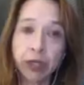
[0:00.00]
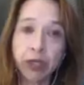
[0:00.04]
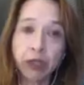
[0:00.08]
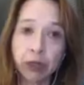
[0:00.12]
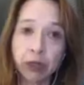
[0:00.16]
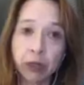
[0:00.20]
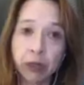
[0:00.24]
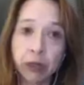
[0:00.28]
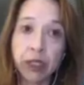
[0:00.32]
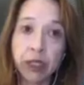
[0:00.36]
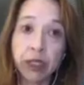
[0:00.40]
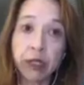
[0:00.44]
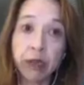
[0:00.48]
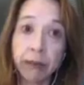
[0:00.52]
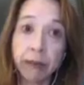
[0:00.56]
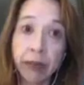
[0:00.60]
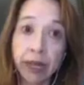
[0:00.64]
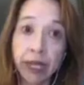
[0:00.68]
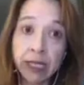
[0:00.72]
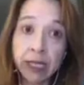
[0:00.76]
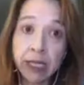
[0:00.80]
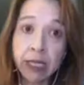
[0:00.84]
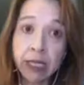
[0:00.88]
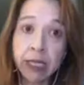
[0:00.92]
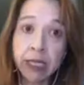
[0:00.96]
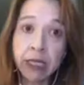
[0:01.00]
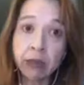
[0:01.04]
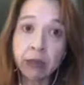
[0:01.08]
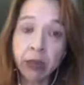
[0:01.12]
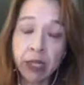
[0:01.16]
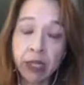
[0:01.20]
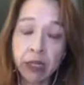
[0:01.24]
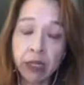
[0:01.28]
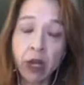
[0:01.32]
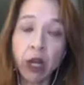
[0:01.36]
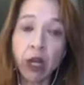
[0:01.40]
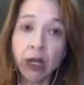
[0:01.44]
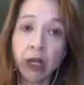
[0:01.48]
troops that are based
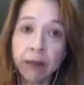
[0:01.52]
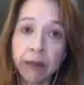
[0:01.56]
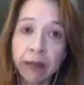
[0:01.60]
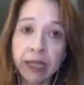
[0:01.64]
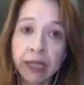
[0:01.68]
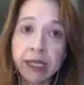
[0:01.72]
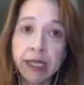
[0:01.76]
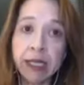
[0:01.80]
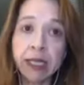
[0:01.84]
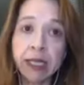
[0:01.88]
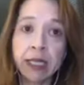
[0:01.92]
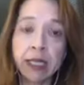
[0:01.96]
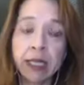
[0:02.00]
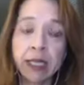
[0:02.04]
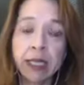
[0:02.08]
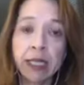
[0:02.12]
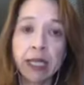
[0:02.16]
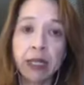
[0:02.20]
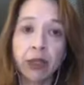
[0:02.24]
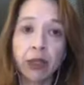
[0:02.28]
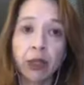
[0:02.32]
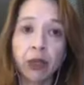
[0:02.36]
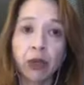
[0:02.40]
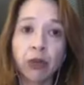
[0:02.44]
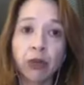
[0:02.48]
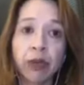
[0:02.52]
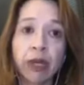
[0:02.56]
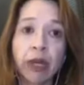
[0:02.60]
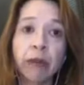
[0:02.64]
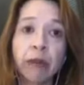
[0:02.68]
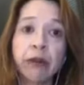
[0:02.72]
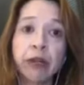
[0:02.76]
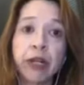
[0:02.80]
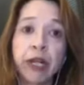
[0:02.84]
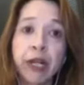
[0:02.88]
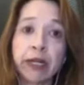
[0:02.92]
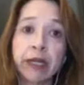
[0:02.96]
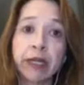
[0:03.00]
on bases in South Korea,
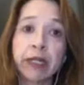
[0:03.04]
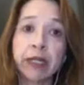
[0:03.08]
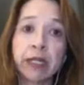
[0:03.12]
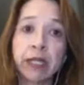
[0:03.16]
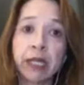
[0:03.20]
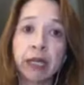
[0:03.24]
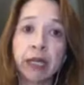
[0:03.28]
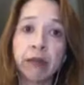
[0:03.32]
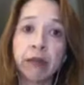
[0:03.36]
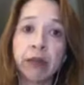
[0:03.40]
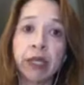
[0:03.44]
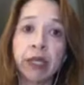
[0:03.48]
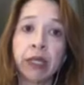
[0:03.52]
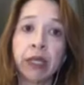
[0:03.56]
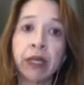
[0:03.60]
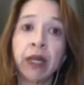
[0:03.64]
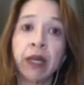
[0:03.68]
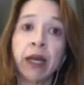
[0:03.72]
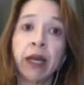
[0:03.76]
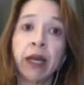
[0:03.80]
put out a statement